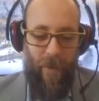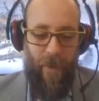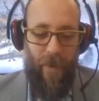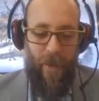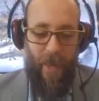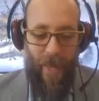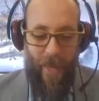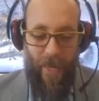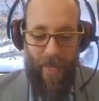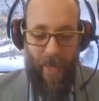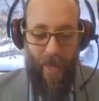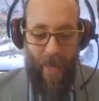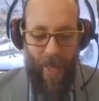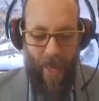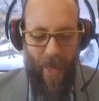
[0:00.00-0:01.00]
Hey,
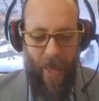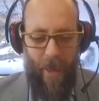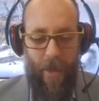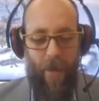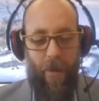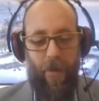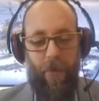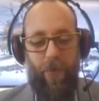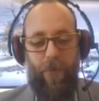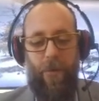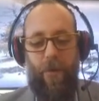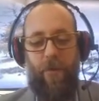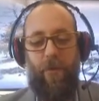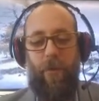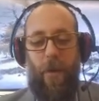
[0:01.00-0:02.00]
hey,
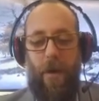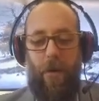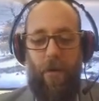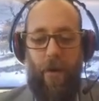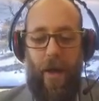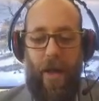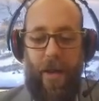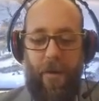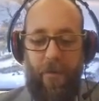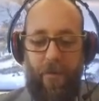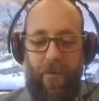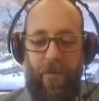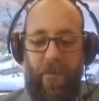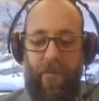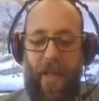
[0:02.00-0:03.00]
Francois cried,
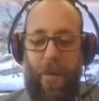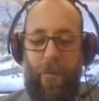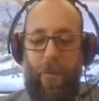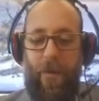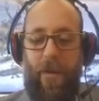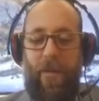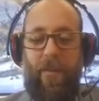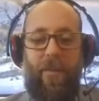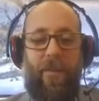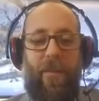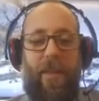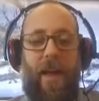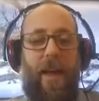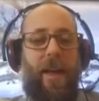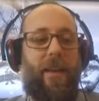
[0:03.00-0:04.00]
slapping his
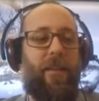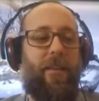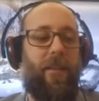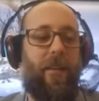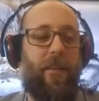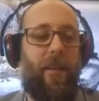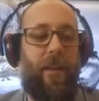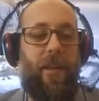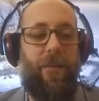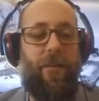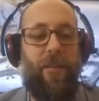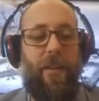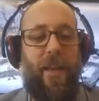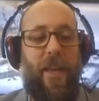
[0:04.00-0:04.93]
thighs gleefully.